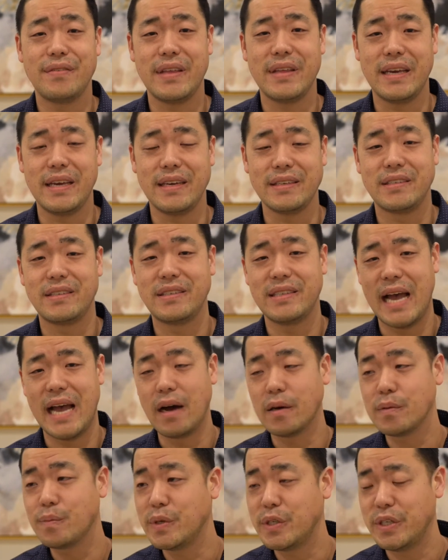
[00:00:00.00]
the
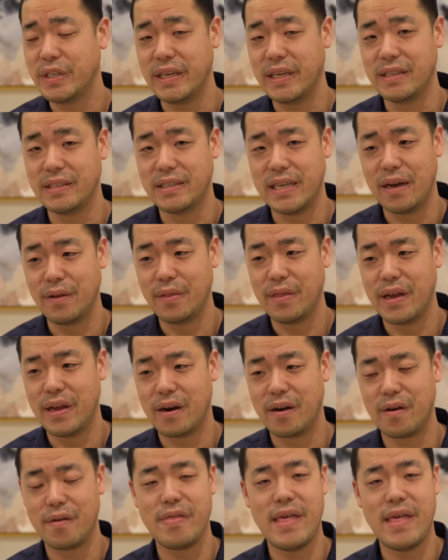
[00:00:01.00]
sound machines out there